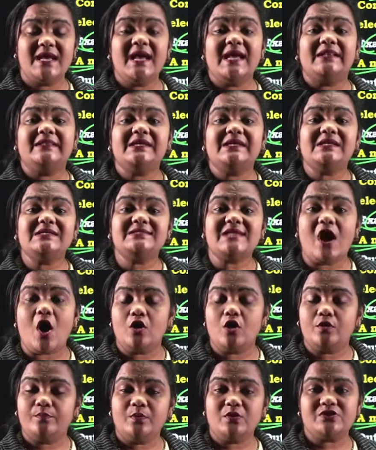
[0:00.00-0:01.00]
These
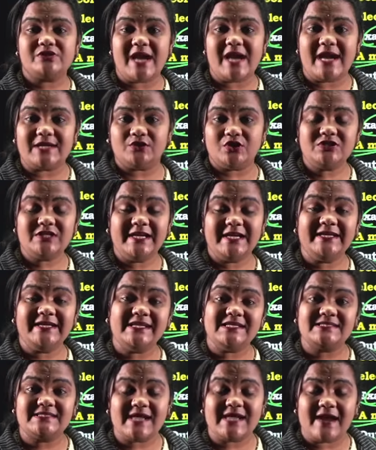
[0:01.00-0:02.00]
output transducers, it
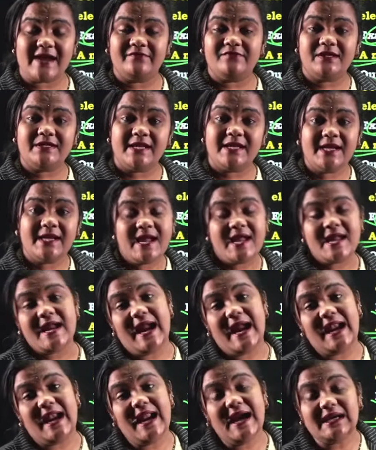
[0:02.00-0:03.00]
is converting
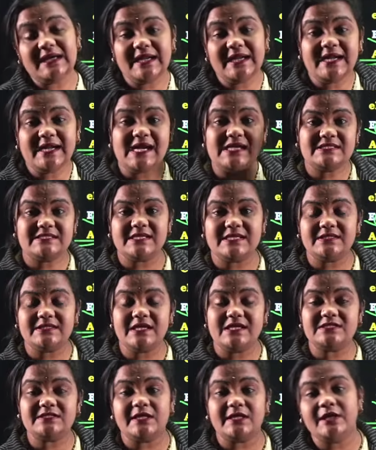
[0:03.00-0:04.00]
electrical
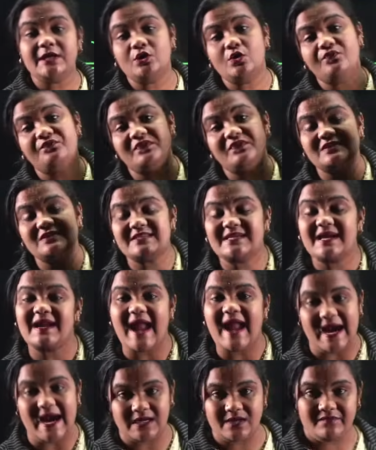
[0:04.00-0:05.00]
signals into physical
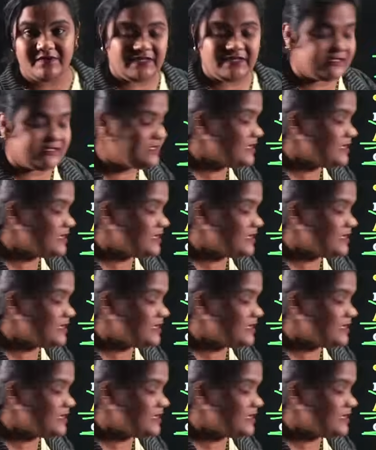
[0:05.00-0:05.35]
activities.